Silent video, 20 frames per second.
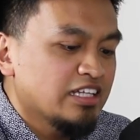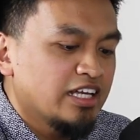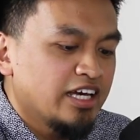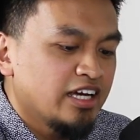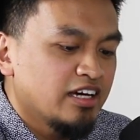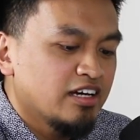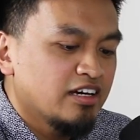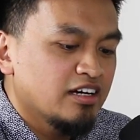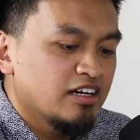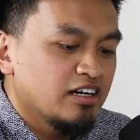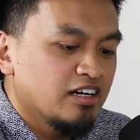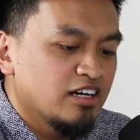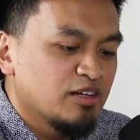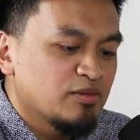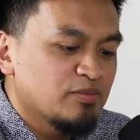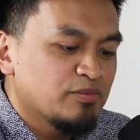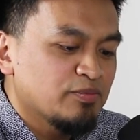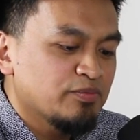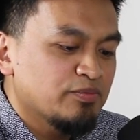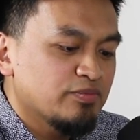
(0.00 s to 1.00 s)
Like
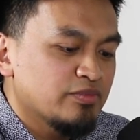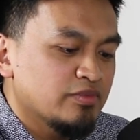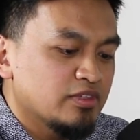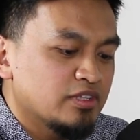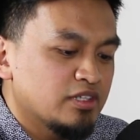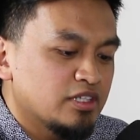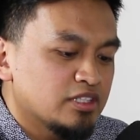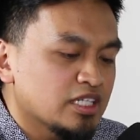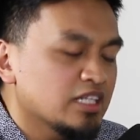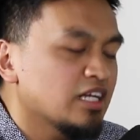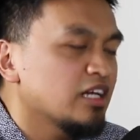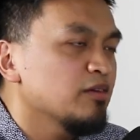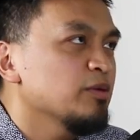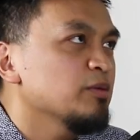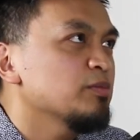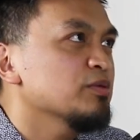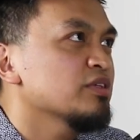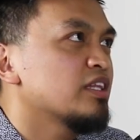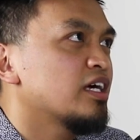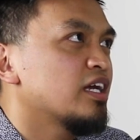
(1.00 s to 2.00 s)
um, there's a lot of
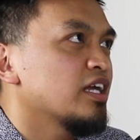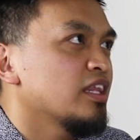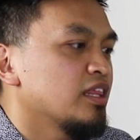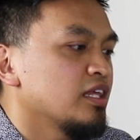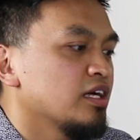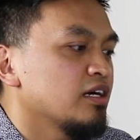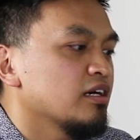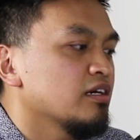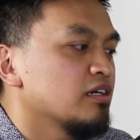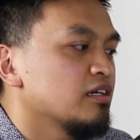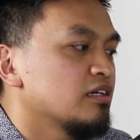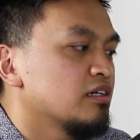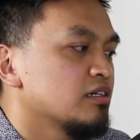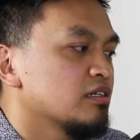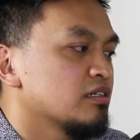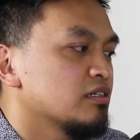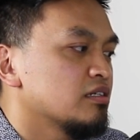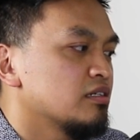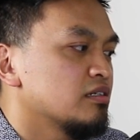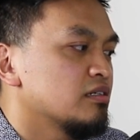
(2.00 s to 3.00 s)
people that I think
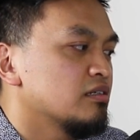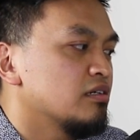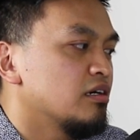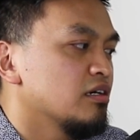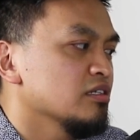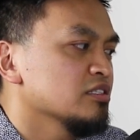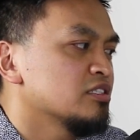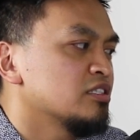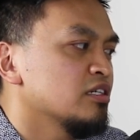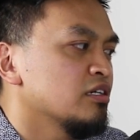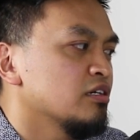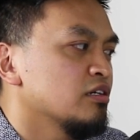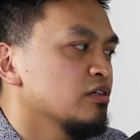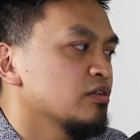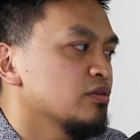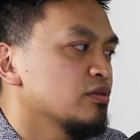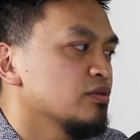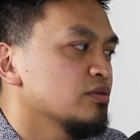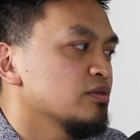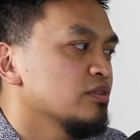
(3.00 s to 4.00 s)

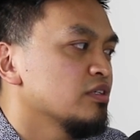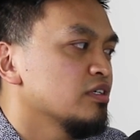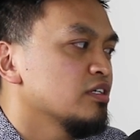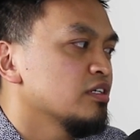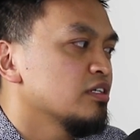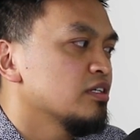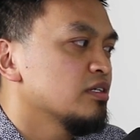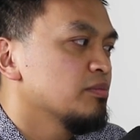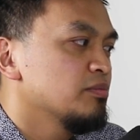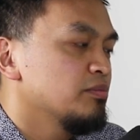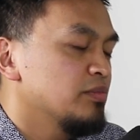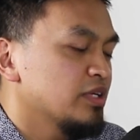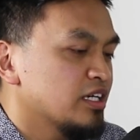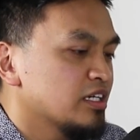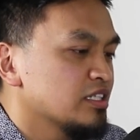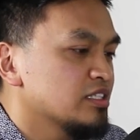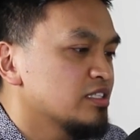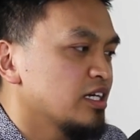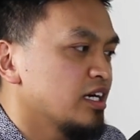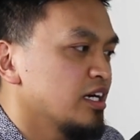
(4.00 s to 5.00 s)
also
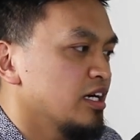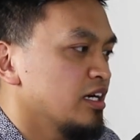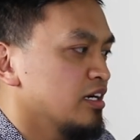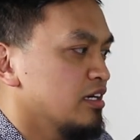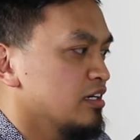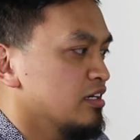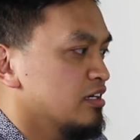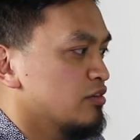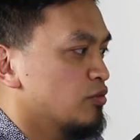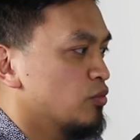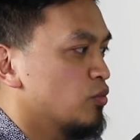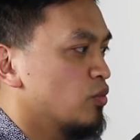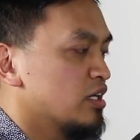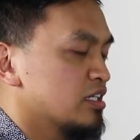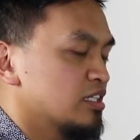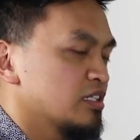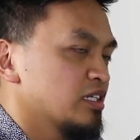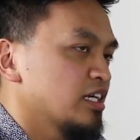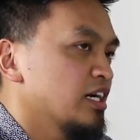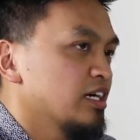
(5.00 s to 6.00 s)
because they
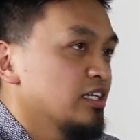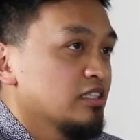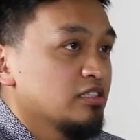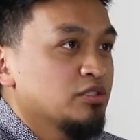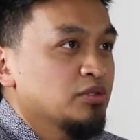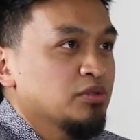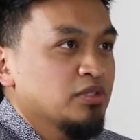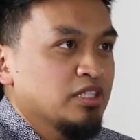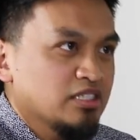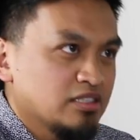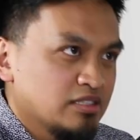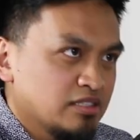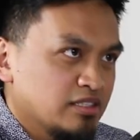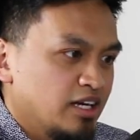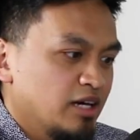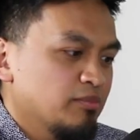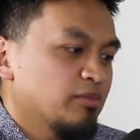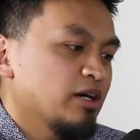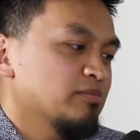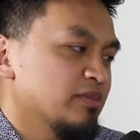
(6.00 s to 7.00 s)
want to get into these
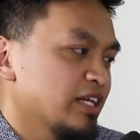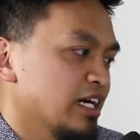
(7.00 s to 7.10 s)
K-pop